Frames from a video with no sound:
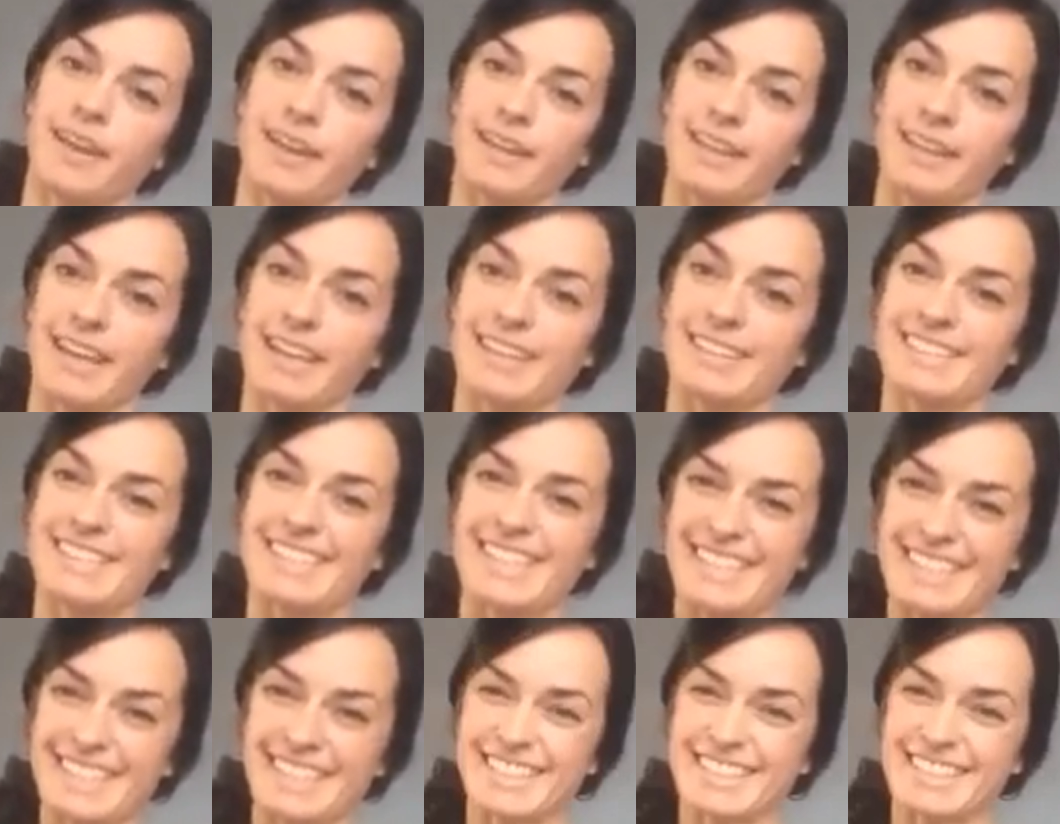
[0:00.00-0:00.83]
And that's
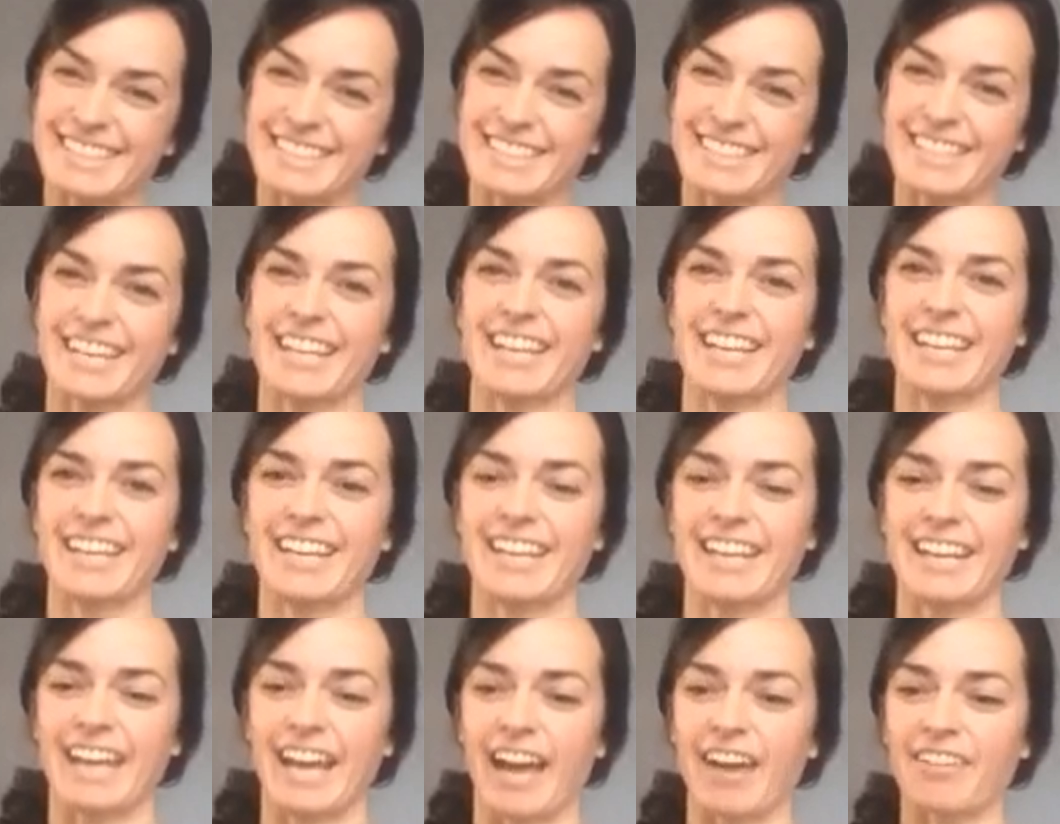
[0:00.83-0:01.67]
it.
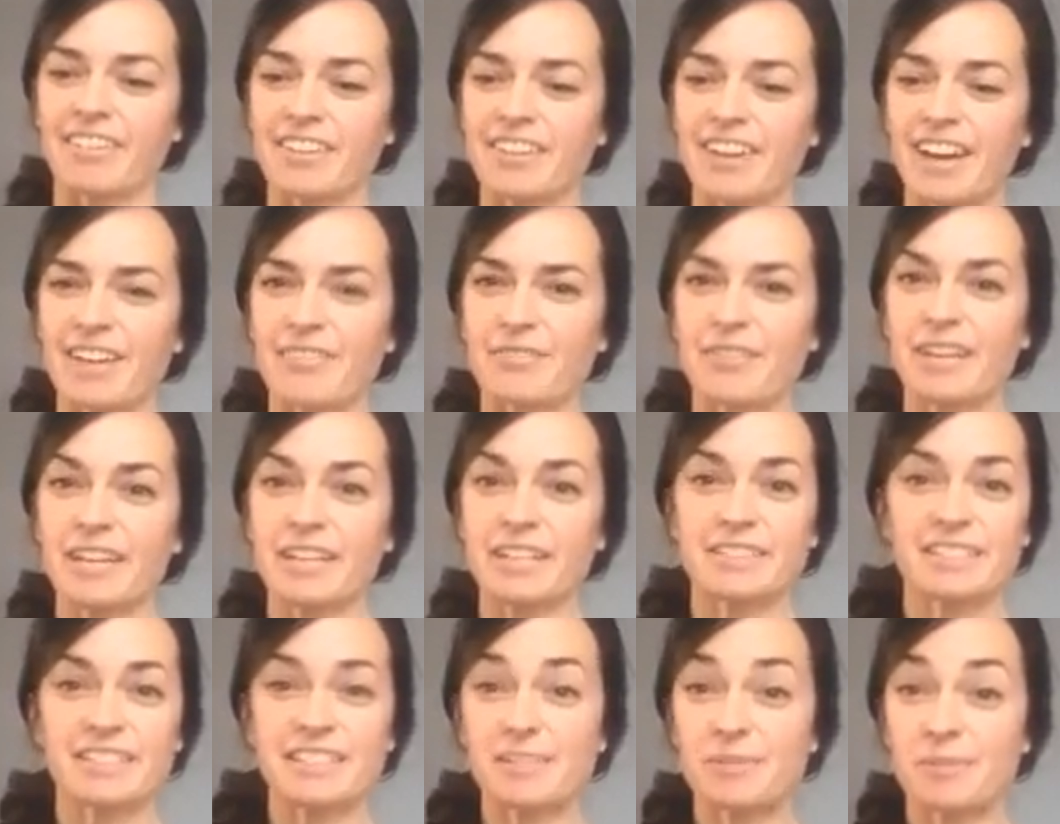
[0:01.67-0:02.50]
Have a great
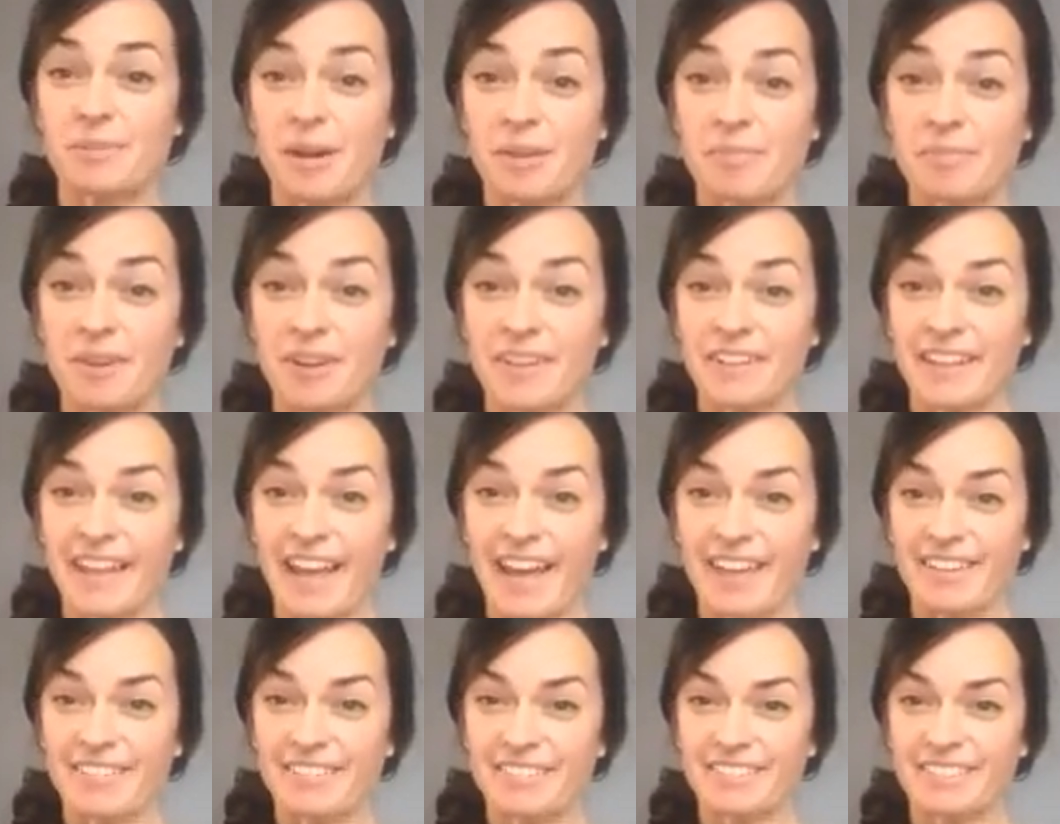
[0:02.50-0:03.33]
week. Just one more
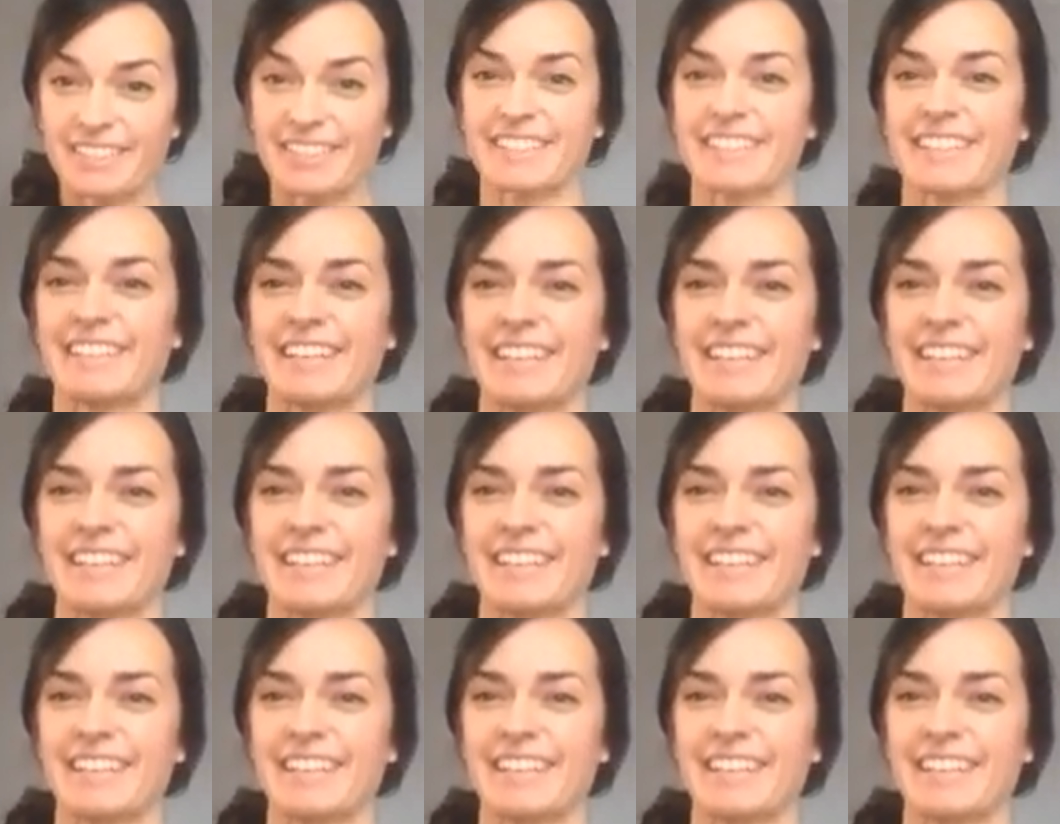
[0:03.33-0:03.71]
left.